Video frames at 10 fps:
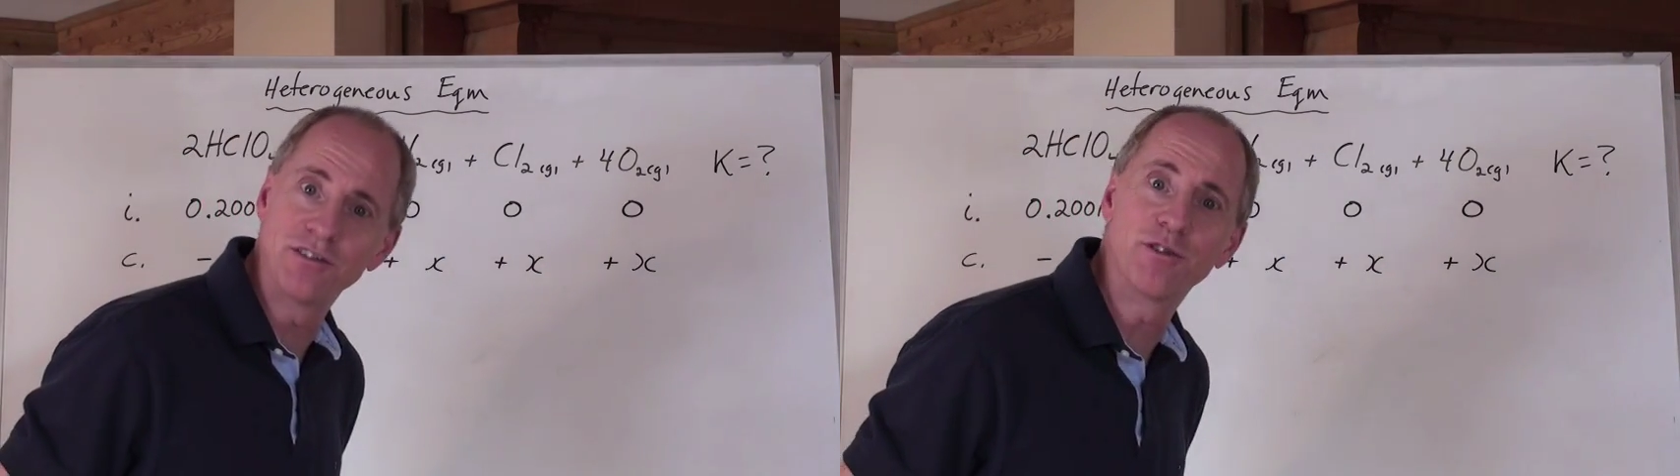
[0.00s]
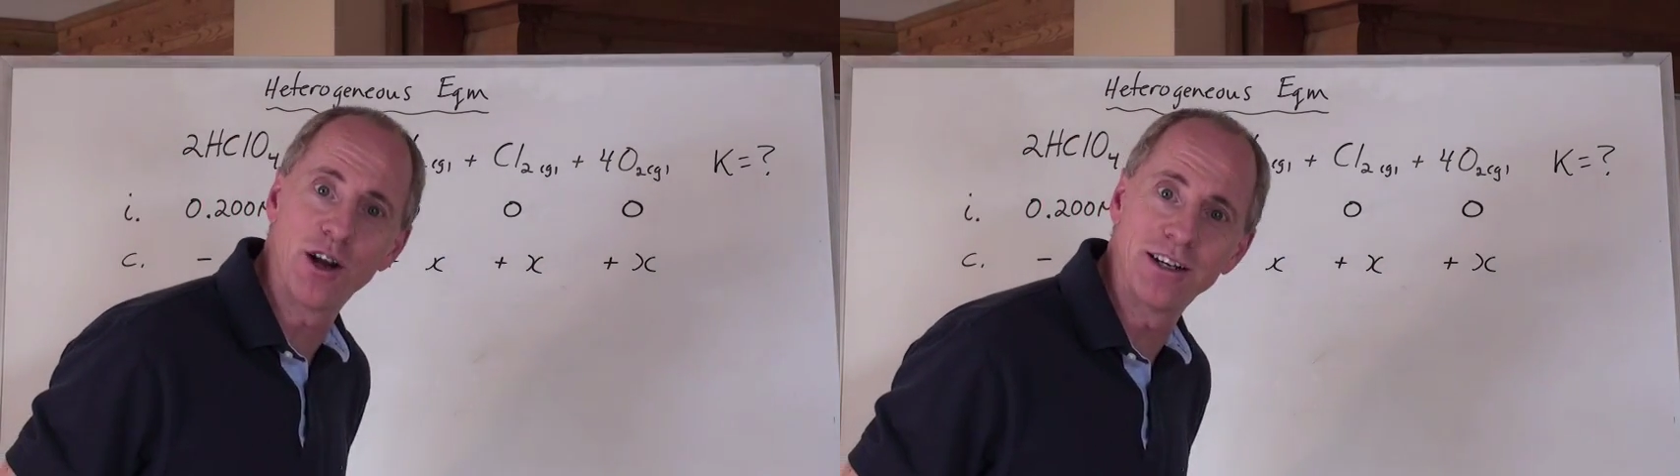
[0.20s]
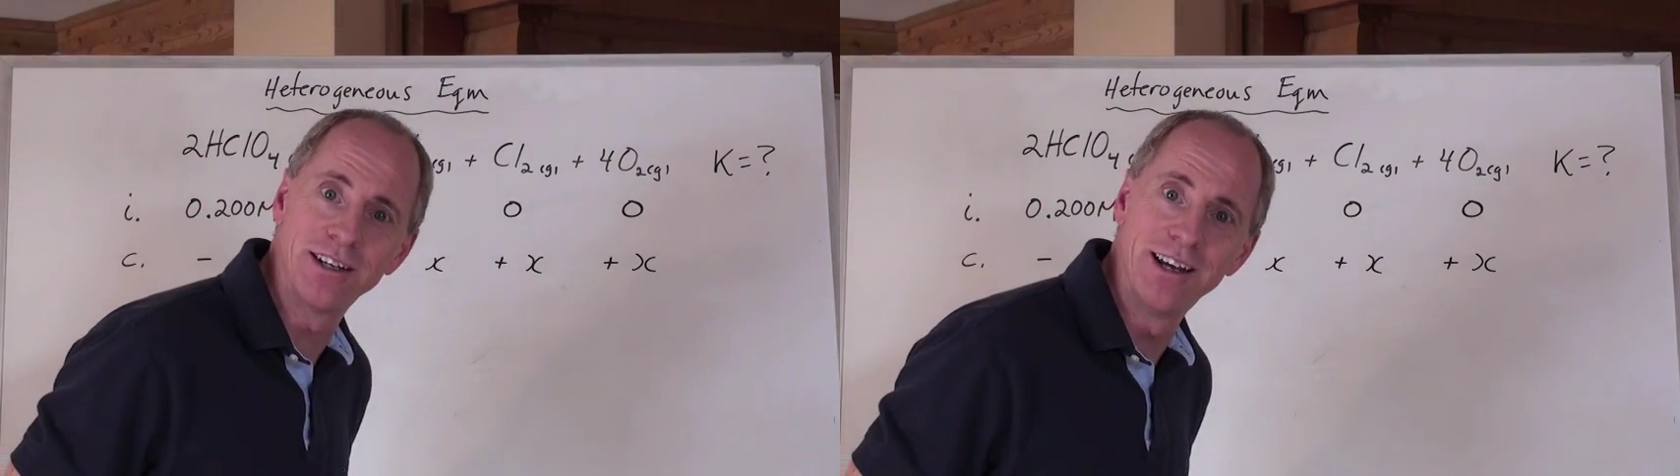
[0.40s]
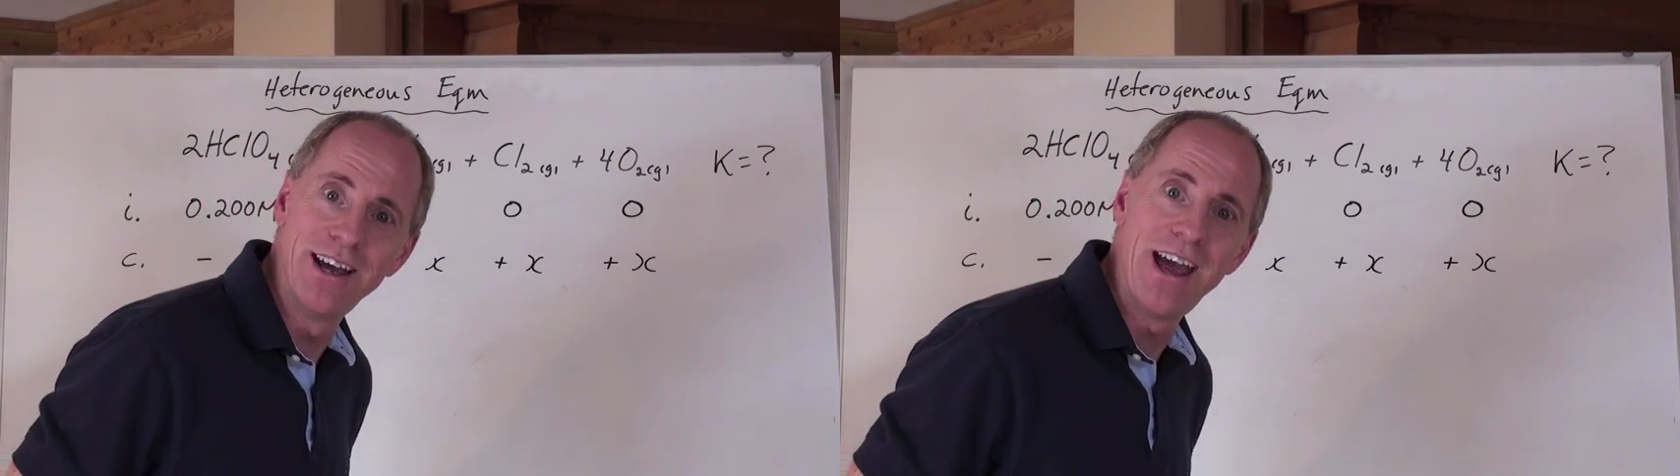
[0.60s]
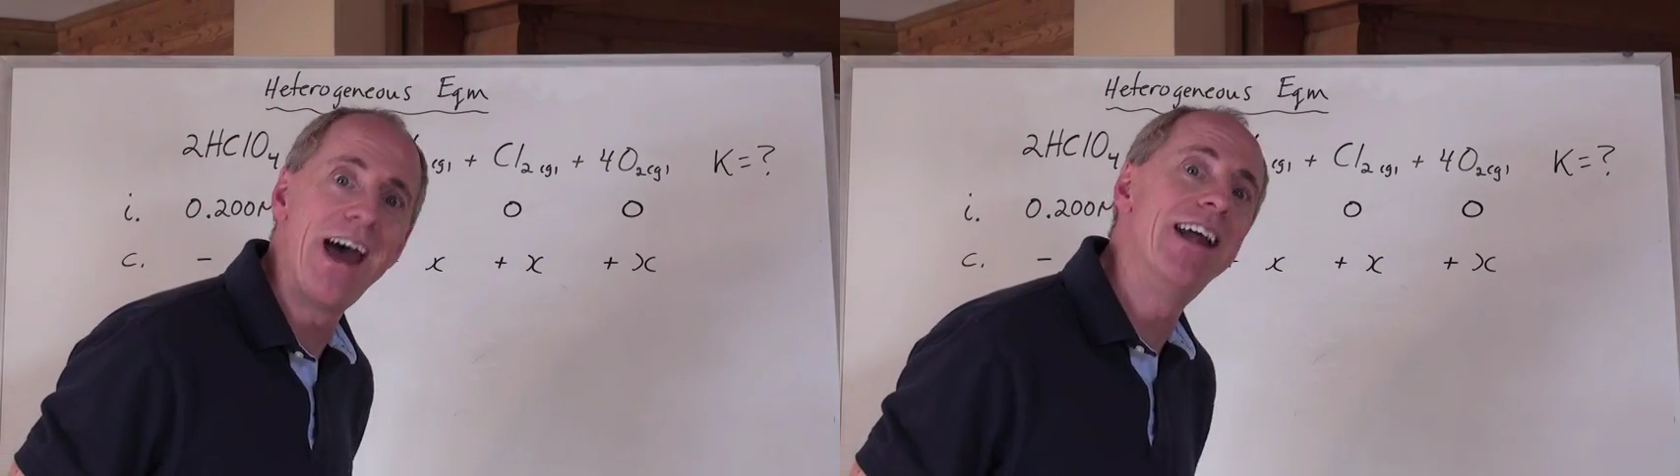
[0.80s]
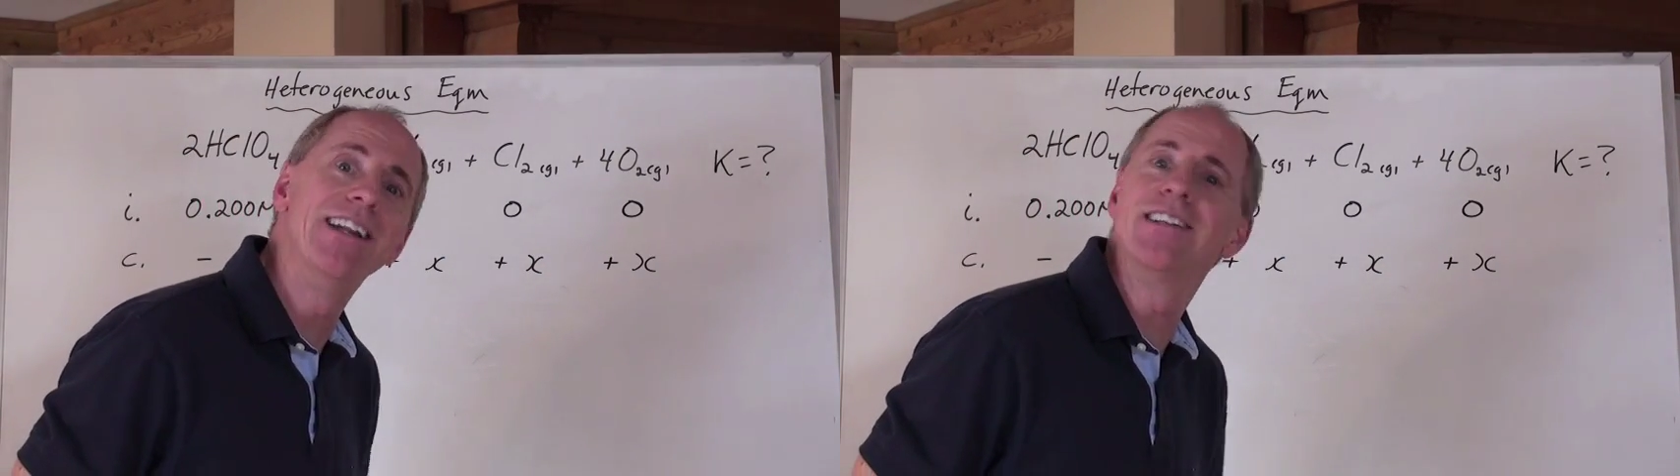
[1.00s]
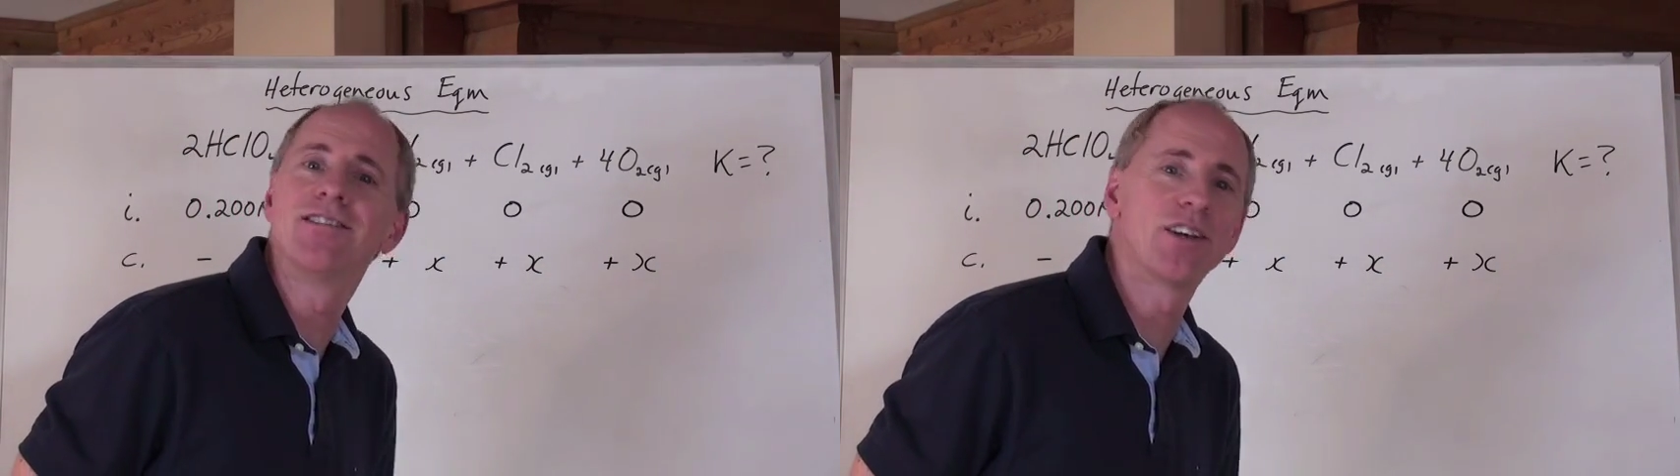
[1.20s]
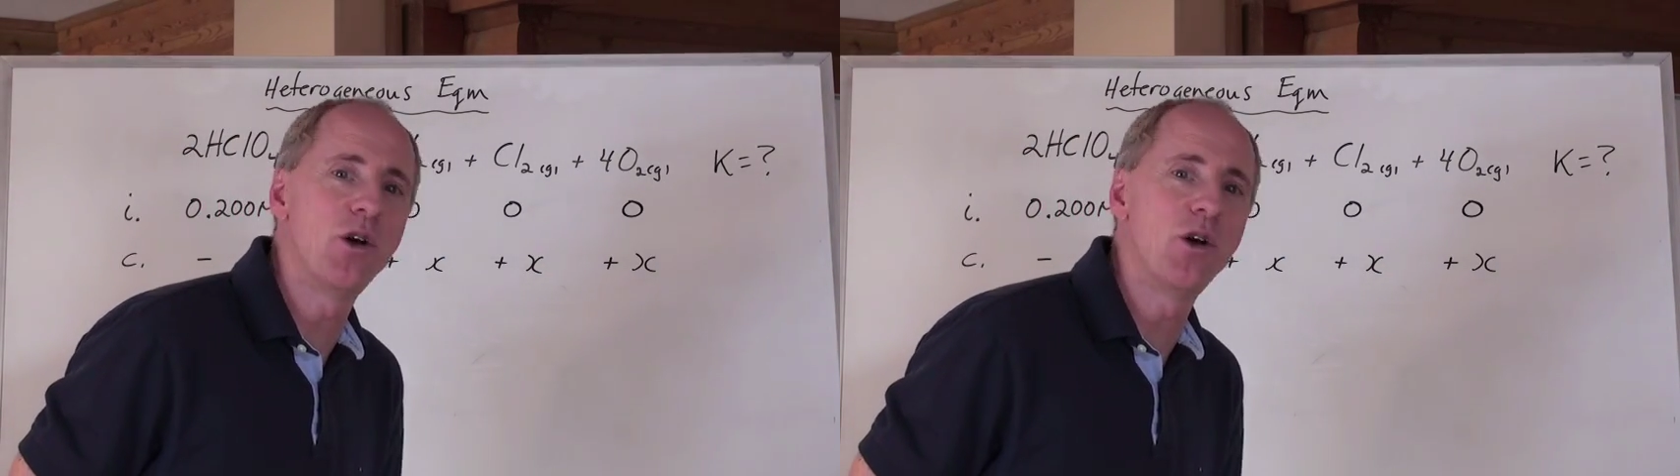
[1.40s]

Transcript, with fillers: in front, and it's the